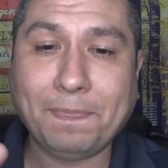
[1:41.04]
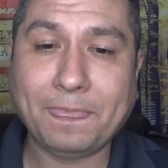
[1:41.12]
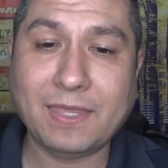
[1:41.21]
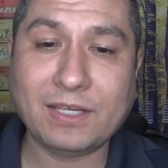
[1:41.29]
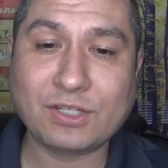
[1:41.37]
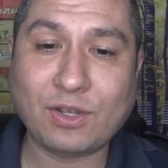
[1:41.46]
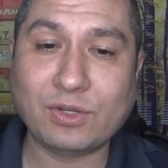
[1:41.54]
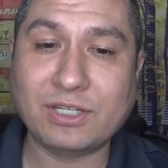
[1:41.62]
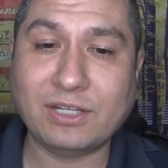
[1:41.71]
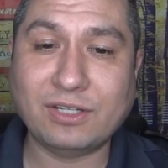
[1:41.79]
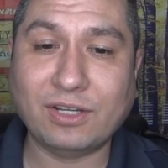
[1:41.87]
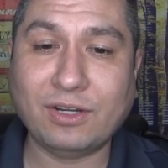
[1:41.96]
This goes
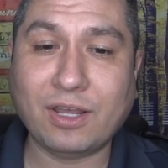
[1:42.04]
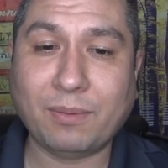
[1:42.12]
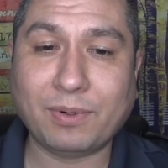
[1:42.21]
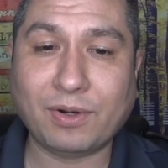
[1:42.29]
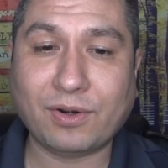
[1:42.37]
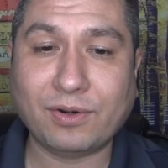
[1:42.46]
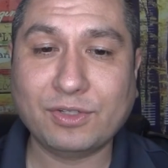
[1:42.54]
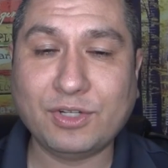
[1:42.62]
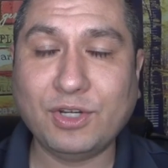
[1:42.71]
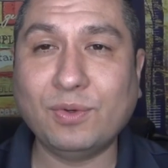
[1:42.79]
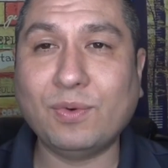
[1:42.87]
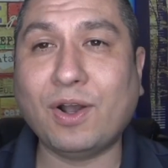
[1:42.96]
into number
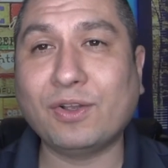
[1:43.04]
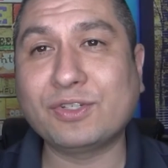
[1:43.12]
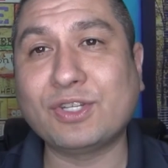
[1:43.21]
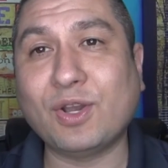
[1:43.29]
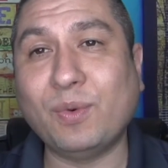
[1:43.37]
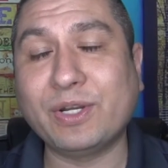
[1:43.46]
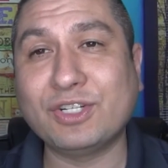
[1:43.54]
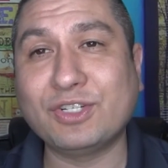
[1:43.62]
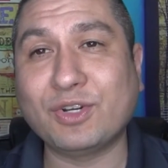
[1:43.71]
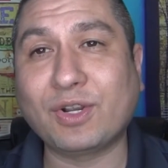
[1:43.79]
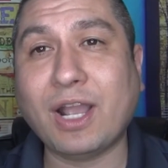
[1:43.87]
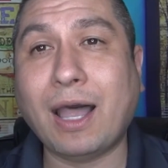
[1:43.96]
2 also, which is
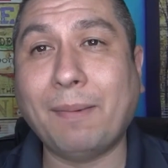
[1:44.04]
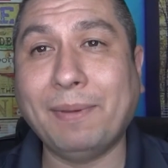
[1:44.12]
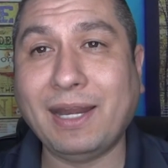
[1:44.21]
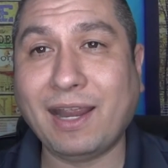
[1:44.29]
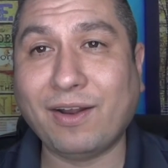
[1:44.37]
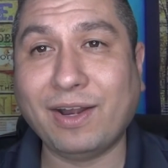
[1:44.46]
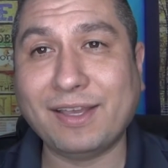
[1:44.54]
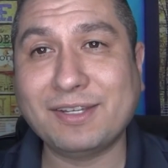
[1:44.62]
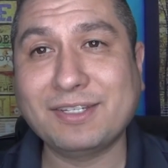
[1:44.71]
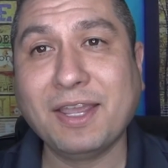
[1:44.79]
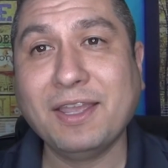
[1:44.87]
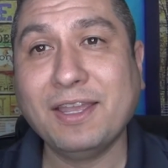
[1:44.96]
your common
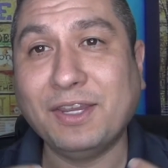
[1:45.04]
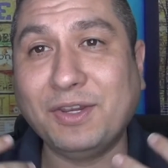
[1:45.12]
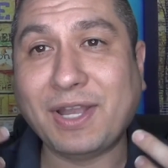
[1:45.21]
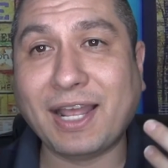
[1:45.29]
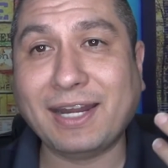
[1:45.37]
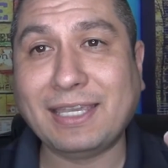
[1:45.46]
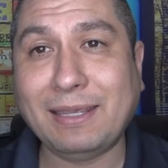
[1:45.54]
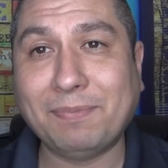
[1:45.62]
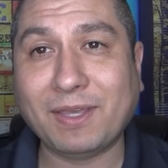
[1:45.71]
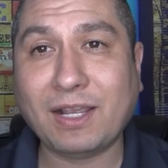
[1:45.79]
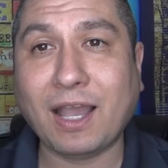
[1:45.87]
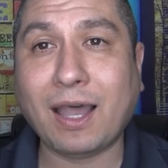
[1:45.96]
areas. You got to keep
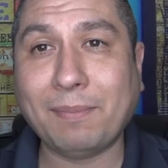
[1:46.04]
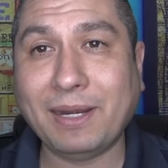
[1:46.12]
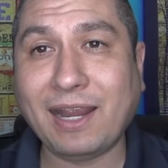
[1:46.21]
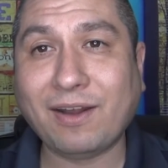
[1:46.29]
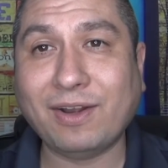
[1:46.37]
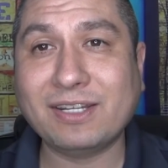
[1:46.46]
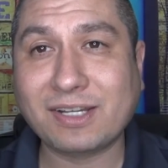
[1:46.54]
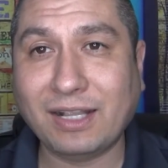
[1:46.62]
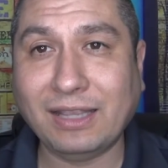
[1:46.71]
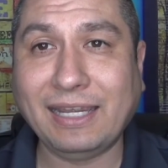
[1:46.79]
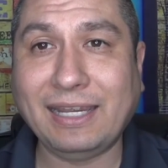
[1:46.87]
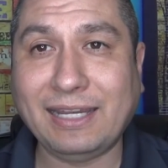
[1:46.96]
the common areas
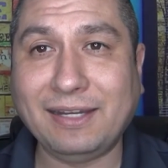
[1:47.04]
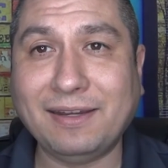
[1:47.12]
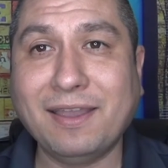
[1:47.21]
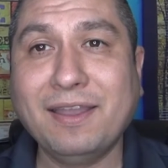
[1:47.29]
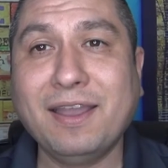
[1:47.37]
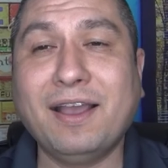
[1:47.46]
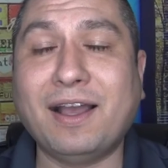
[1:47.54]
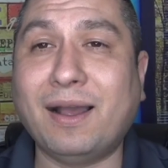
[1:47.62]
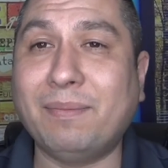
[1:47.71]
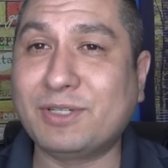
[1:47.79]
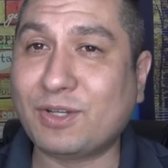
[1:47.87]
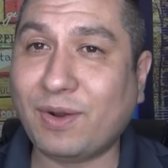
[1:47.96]
clean.
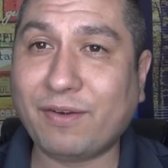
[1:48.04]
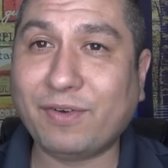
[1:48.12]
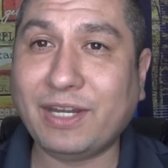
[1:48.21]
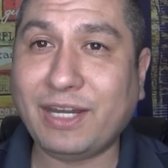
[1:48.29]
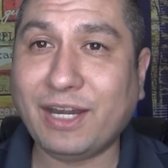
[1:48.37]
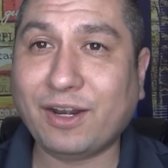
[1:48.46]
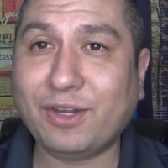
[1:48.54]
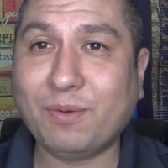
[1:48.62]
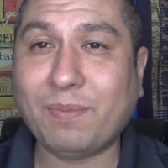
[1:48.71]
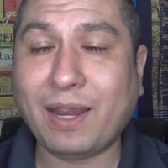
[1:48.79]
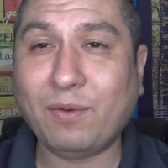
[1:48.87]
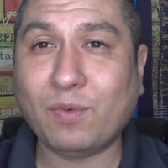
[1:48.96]
So every year you
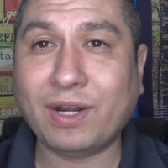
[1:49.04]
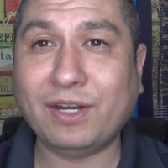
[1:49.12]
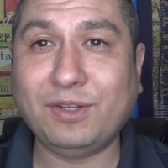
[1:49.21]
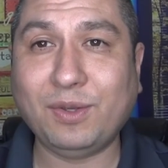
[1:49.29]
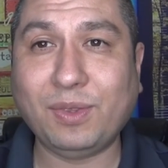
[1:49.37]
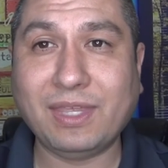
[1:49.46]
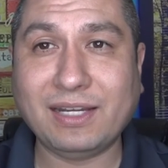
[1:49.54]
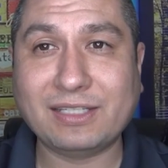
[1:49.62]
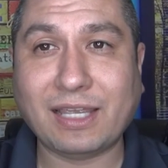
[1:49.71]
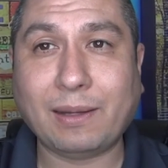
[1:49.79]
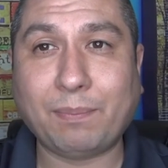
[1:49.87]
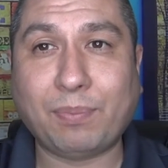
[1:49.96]
might want to do things
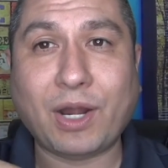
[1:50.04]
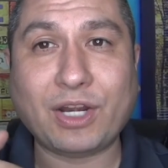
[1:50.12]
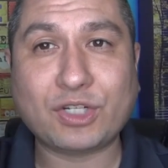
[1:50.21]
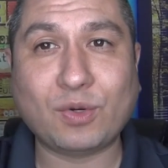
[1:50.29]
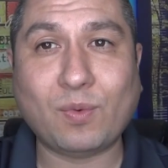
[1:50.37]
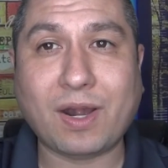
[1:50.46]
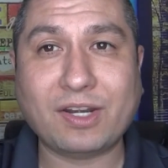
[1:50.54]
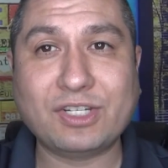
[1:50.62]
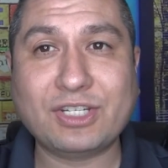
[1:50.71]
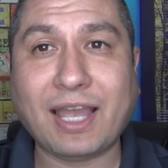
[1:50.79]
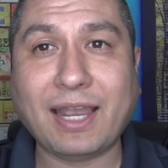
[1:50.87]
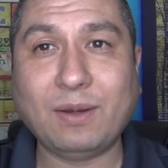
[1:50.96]
like pressure wash
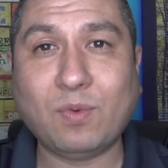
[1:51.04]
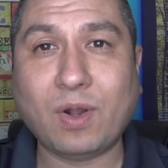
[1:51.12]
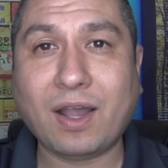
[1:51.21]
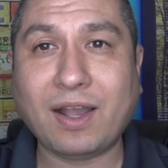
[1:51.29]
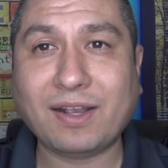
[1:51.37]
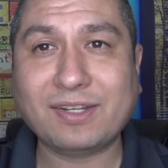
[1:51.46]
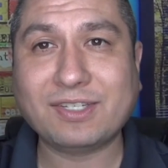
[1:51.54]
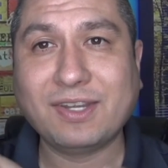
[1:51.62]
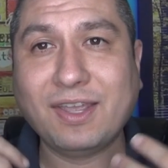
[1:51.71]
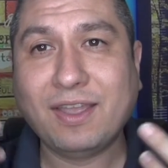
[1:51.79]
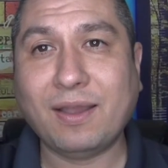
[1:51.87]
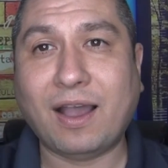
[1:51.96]
sidewalks.
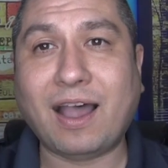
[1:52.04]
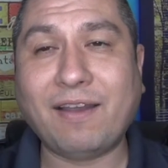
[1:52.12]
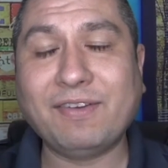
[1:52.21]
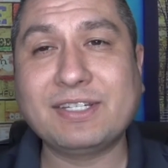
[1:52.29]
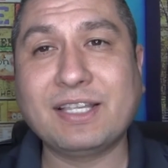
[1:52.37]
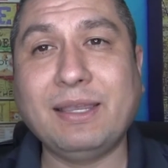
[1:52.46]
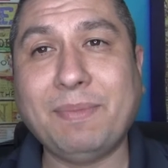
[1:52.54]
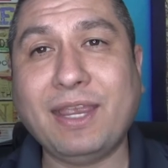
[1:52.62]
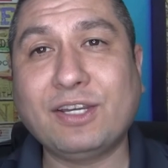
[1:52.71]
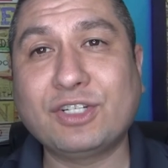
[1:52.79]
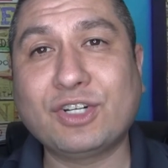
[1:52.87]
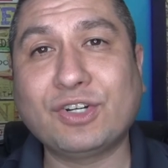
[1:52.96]
Obviously
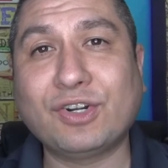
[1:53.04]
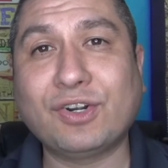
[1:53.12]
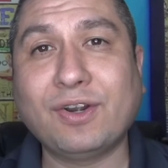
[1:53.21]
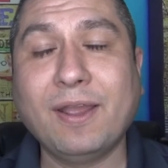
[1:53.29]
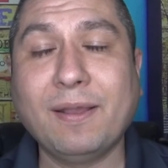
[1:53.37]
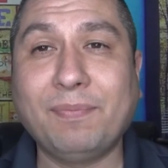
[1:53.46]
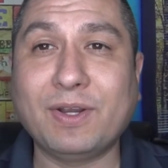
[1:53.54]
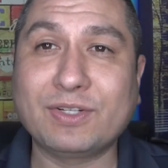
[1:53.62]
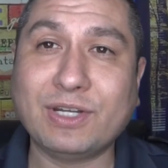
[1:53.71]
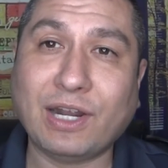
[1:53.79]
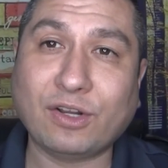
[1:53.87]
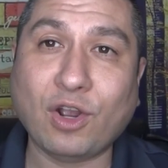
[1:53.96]
make sure
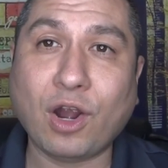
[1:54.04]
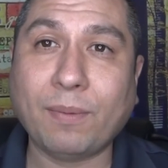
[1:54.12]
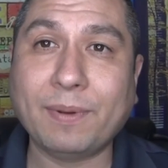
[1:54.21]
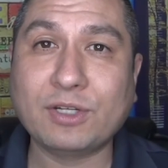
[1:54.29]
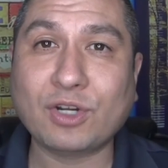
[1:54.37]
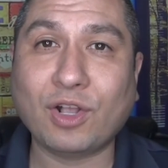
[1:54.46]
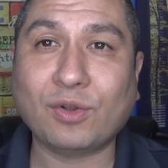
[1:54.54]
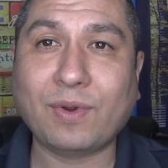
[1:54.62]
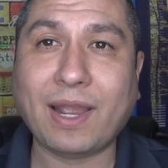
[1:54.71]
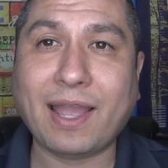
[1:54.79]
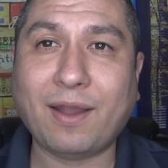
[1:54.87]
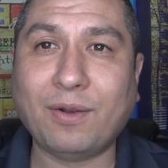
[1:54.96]
there's not garbage all
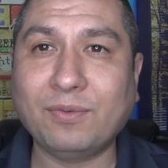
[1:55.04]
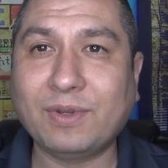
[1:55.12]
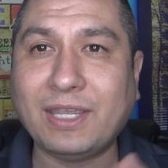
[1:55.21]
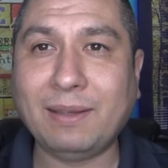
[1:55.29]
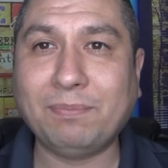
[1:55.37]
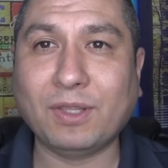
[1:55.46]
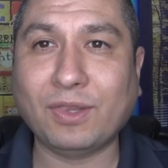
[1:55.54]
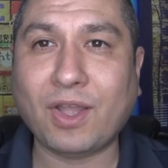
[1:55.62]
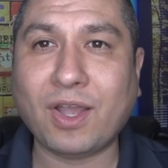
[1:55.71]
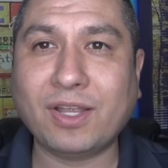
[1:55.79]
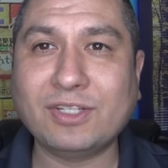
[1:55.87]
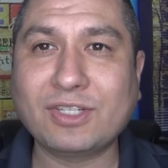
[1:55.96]
around. Keep the
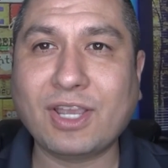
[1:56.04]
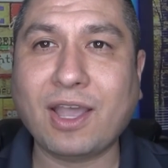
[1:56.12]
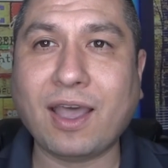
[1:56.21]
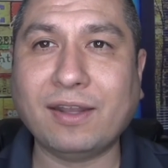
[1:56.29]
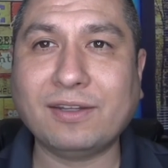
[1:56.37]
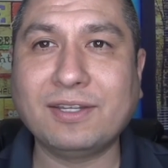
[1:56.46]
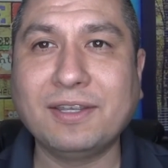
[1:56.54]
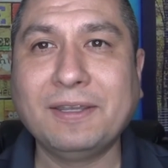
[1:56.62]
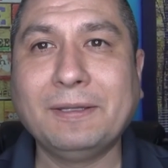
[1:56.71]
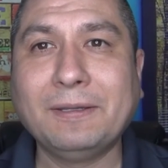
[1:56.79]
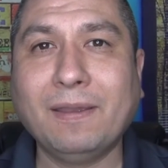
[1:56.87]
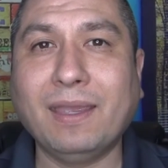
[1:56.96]
lawns cut
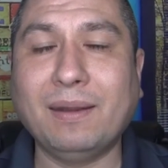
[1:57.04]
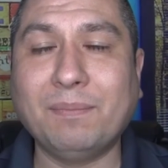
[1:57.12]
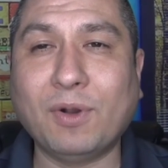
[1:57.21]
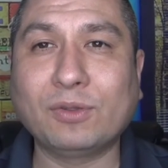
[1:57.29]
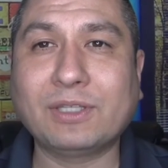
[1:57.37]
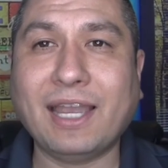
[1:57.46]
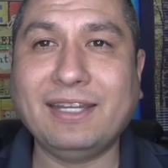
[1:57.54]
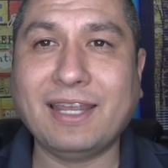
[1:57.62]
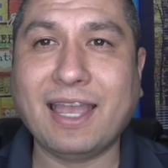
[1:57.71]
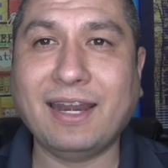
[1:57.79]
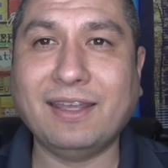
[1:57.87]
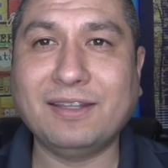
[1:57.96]
in
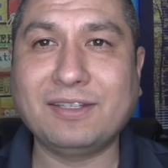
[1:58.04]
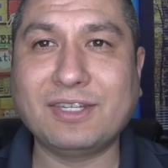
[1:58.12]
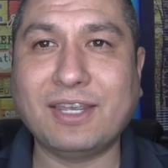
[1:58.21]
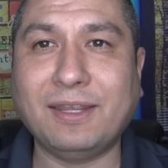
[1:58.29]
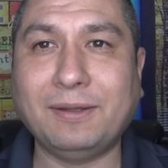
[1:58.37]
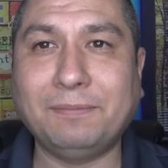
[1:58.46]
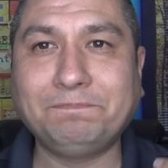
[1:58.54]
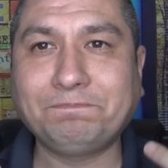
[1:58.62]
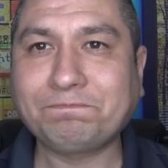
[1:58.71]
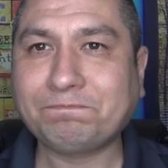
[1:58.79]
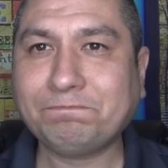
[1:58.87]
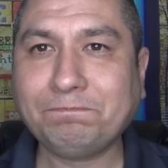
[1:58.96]
multi-tenants, and
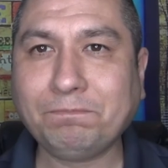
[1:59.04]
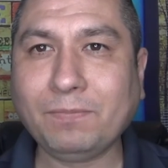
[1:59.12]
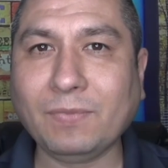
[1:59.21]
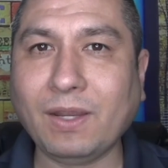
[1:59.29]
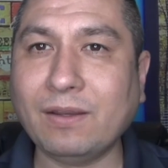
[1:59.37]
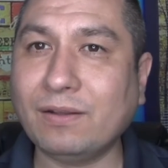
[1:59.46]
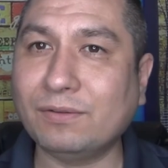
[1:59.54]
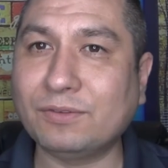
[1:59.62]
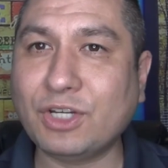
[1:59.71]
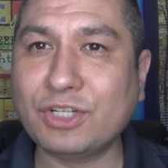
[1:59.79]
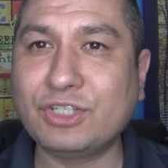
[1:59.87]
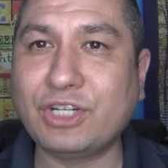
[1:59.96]

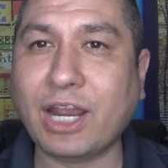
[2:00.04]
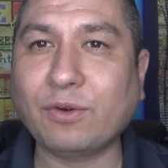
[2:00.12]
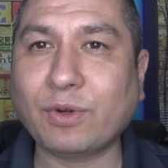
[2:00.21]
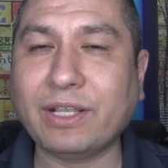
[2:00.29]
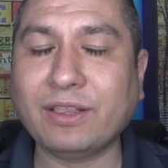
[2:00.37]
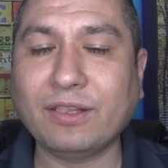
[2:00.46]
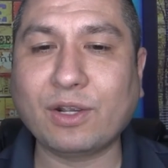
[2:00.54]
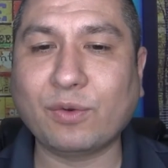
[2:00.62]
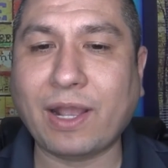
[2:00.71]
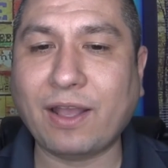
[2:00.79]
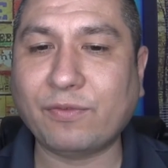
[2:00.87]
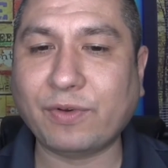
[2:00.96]
just generally look
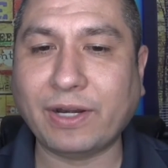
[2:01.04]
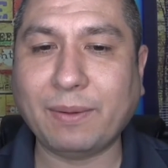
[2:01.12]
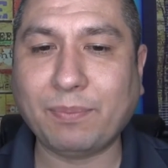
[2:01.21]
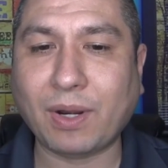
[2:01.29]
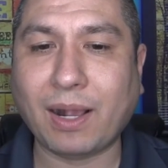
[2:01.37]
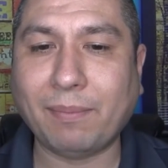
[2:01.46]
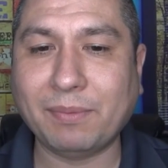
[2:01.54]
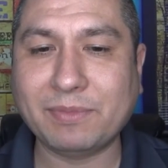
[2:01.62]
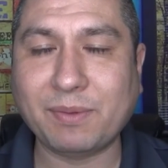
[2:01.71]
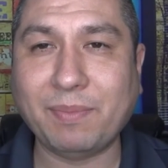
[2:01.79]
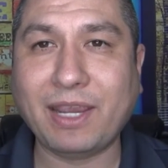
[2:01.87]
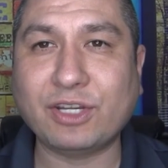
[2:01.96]
around for any
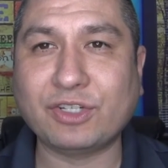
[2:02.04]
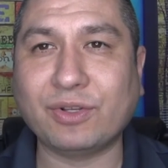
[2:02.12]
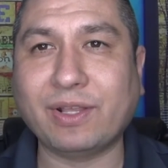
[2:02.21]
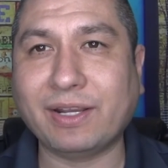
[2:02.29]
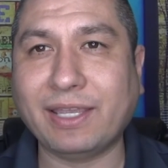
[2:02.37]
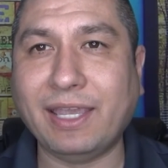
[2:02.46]
problems and make sure they're